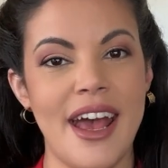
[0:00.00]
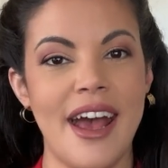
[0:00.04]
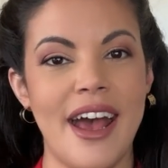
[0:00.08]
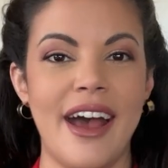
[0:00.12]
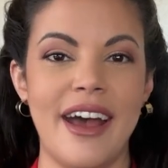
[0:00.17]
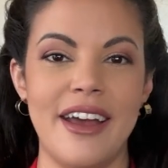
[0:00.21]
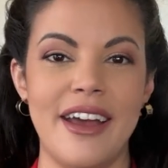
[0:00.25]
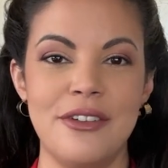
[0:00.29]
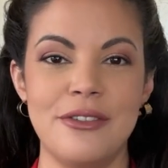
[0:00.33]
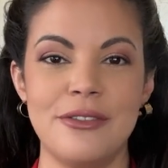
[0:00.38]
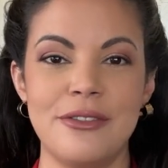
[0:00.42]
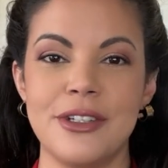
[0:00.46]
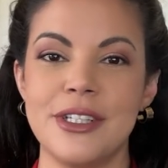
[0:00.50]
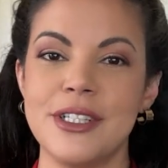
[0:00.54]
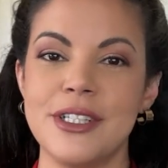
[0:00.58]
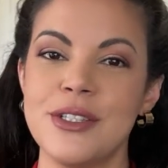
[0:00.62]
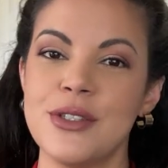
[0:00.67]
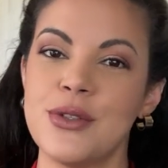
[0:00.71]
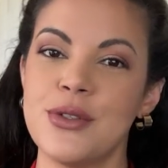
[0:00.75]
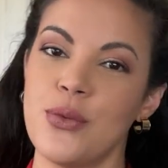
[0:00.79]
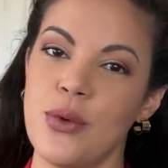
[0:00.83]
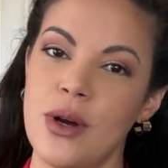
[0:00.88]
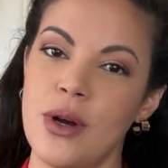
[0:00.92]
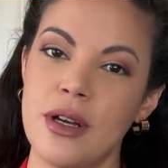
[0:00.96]
Hi
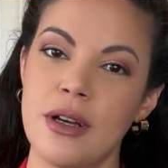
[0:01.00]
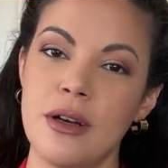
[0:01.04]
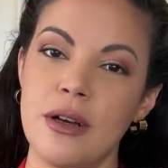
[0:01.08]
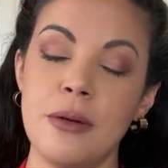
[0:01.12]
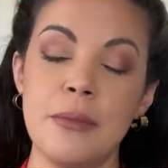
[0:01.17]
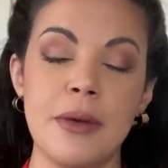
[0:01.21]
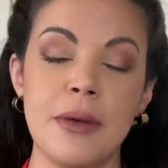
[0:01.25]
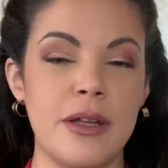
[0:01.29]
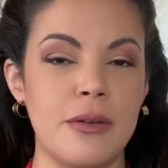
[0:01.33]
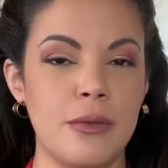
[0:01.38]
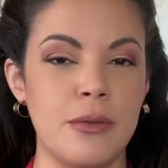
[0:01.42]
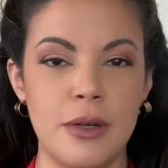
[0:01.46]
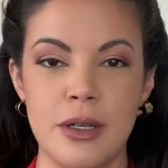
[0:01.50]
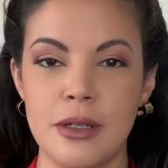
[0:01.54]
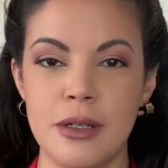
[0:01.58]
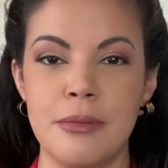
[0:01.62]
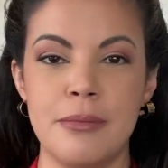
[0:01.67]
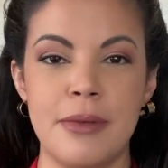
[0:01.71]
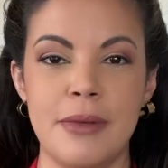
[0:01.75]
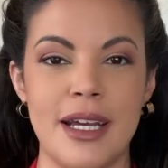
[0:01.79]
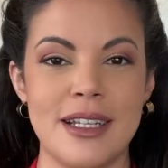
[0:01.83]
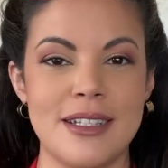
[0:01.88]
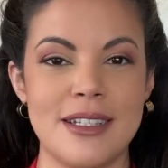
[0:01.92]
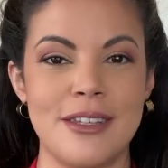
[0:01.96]
friends,
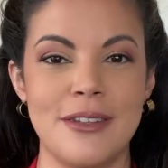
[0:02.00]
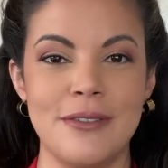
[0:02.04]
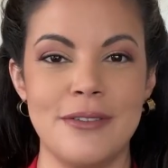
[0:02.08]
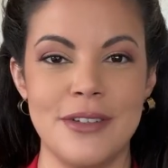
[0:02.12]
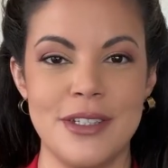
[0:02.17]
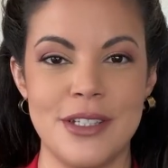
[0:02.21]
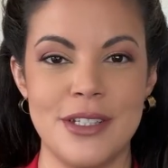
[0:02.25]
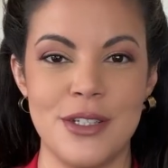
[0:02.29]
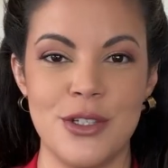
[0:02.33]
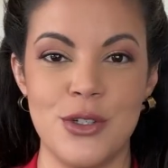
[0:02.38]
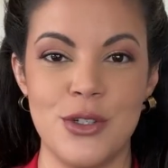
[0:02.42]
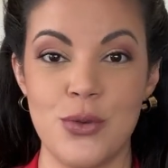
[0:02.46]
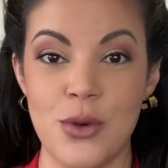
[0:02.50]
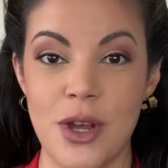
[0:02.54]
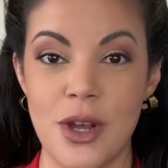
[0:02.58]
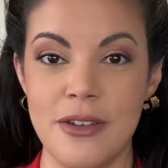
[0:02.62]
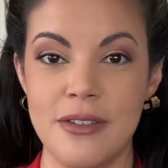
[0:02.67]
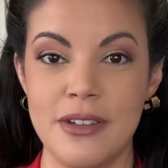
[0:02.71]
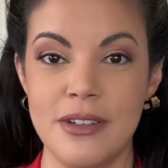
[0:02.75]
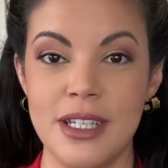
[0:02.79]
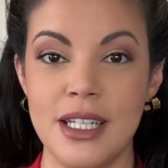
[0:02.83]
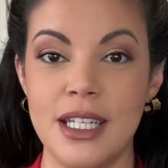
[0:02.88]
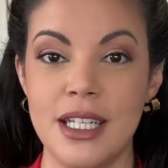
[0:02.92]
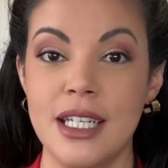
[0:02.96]
welcome back to the Vintage
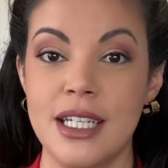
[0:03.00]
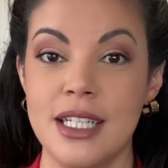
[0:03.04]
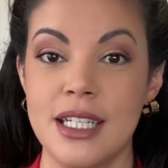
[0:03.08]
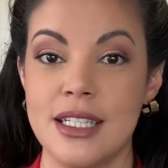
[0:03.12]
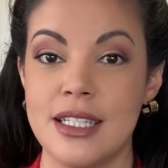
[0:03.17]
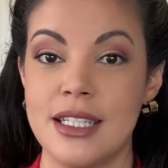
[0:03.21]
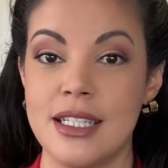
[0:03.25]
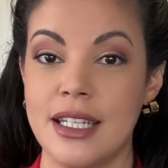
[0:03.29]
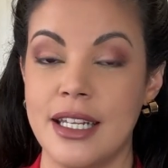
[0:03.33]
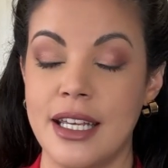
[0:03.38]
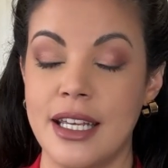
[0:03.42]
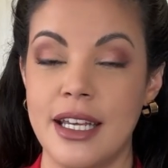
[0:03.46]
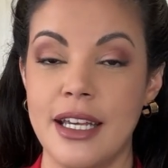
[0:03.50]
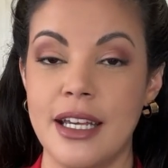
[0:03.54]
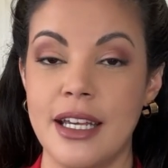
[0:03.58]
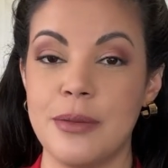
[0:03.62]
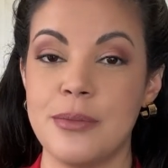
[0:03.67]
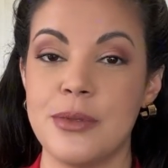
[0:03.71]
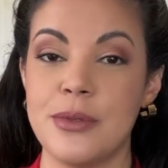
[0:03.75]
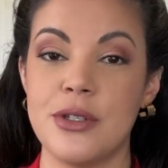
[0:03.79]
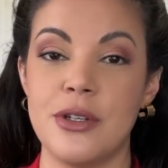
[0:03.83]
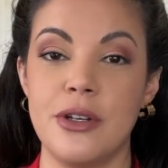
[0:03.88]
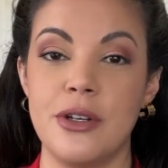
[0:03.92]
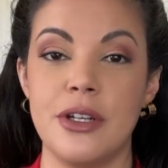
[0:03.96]
Raven. Today
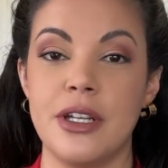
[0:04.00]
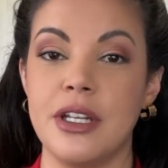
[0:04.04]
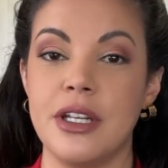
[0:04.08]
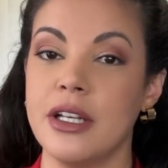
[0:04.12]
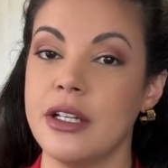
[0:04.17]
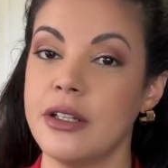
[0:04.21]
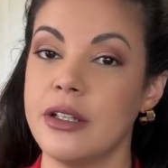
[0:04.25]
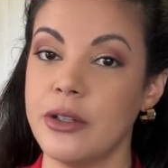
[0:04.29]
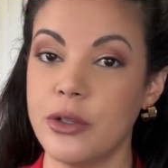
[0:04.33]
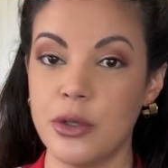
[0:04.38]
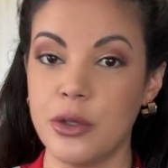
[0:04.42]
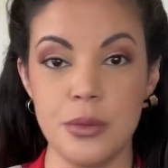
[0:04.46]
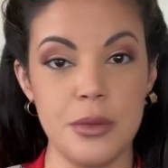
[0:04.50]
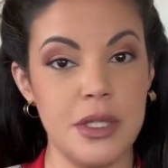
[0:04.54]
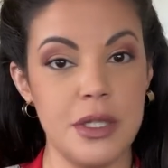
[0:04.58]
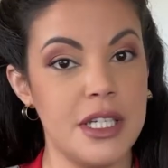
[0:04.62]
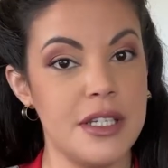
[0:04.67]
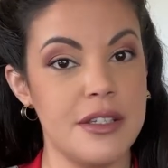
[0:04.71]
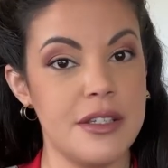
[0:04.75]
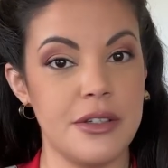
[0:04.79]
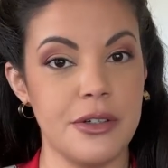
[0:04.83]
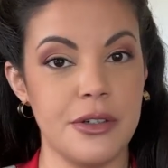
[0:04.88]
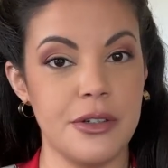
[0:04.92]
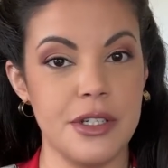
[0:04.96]
I'm starting a little mini
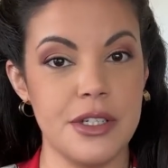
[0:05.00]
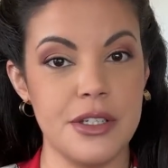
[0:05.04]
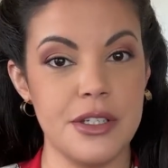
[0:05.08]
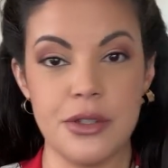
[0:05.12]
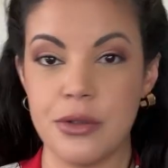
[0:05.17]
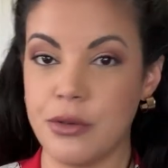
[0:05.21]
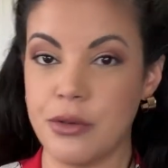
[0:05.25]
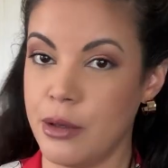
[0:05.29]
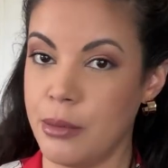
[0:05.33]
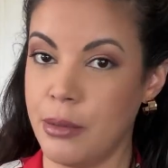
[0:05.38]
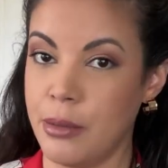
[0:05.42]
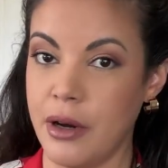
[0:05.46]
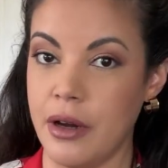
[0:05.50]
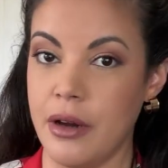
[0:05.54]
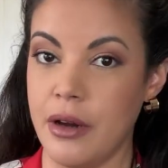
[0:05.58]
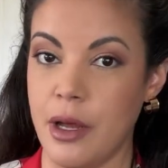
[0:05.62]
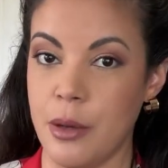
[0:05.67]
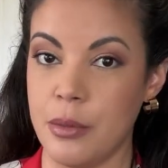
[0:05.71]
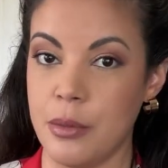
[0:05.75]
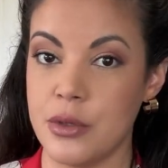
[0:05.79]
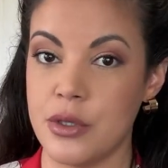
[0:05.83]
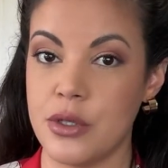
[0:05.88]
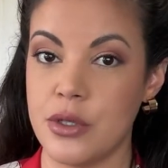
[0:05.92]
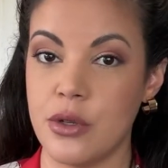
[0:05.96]
series, 3-part
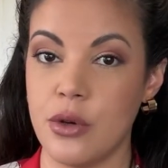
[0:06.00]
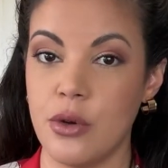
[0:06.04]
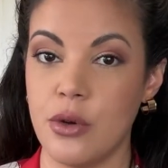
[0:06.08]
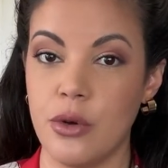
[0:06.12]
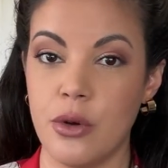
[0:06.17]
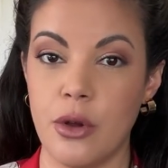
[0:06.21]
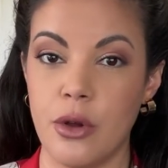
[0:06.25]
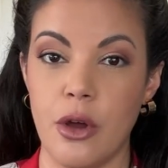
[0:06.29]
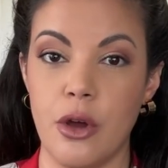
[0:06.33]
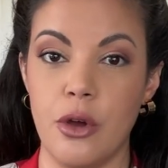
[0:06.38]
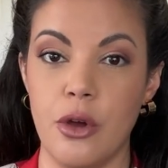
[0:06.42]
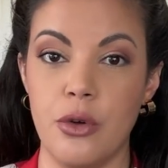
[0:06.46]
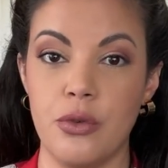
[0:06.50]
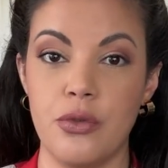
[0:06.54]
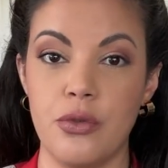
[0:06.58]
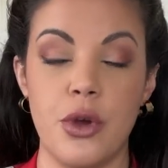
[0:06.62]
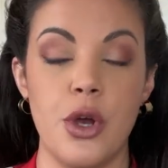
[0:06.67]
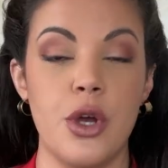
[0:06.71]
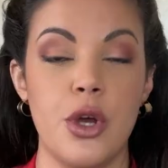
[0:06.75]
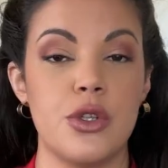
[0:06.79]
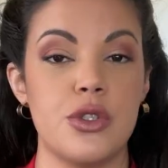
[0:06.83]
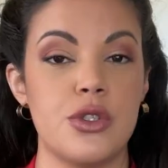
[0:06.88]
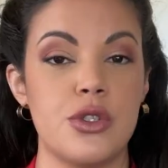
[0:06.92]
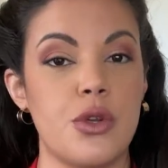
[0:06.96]
episode of
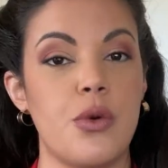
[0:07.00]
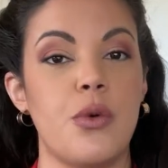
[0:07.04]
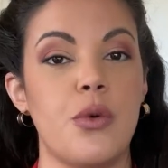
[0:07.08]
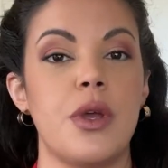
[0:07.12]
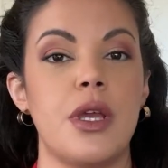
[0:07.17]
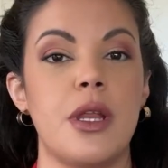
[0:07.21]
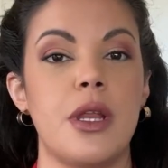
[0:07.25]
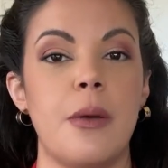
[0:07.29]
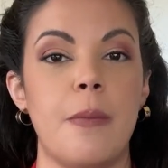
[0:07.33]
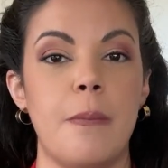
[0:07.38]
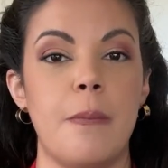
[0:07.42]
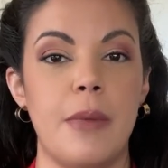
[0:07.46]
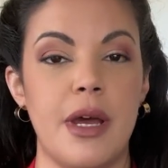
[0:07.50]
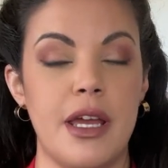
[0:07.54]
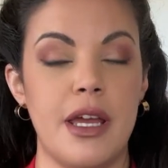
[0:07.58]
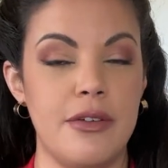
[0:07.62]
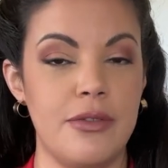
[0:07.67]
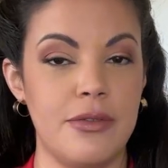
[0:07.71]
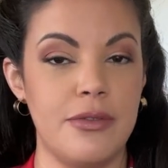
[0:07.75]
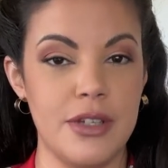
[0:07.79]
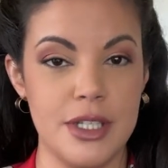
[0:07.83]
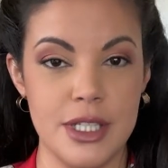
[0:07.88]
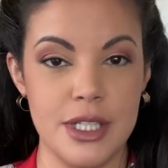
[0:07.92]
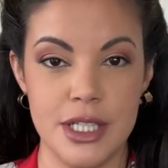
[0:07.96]
sewing my
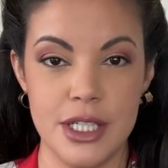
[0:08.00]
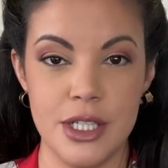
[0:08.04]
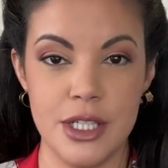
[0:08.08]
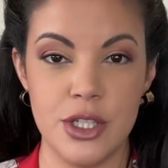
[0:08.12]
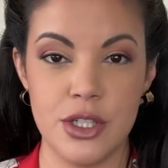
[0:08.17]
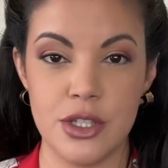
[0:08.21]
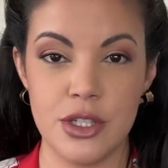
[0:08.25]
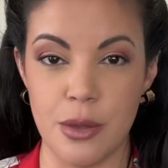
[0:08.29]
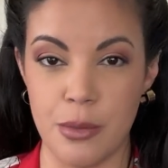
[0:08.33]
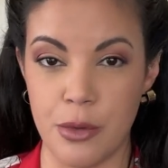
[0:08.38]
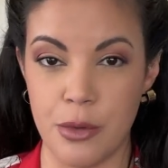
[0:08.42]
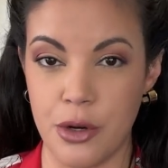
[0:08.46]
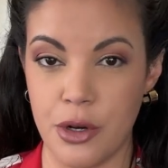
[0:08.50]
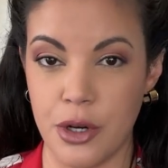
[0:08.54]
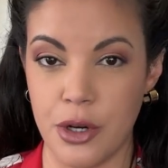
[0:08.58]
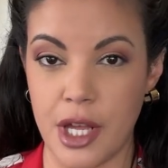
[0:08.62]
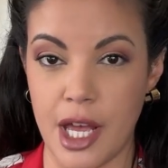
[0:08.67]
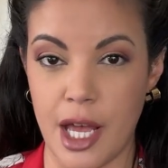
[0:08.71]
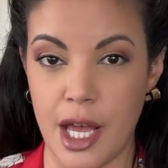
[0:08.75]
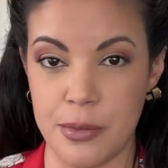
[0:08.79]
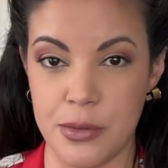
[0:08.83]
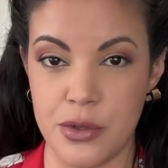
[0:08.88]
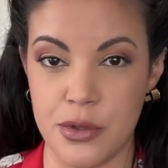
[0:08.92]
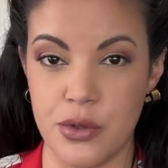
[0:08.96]
Vintage Summer
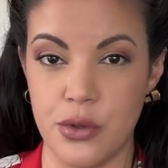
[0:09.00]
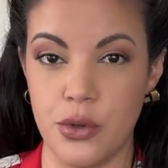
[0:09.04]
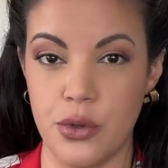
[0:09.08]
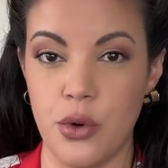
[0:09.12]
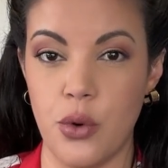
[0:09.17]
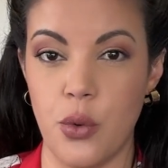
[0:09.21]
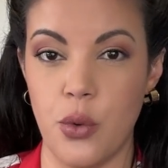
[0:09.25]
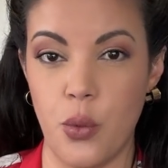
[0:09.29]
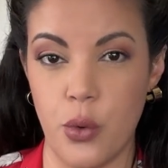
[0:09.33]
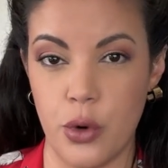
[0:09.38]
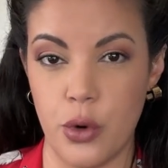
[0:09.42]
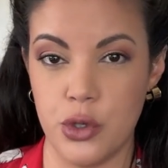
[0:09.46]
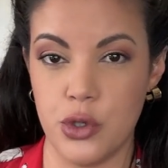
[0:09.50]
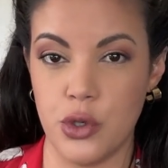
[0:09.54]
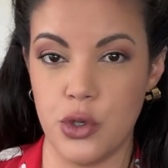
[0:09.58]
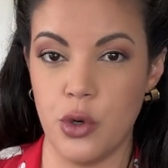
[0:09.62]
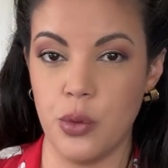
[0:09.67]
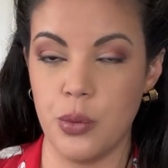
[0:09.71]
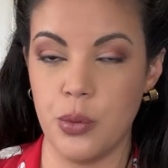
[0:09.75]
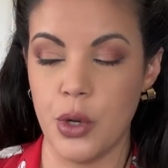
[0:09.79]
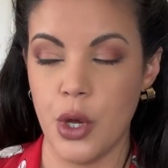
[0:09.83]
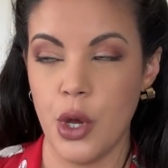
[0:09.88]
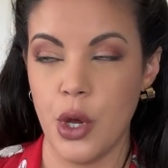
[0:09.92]
Capsule Wardrobe.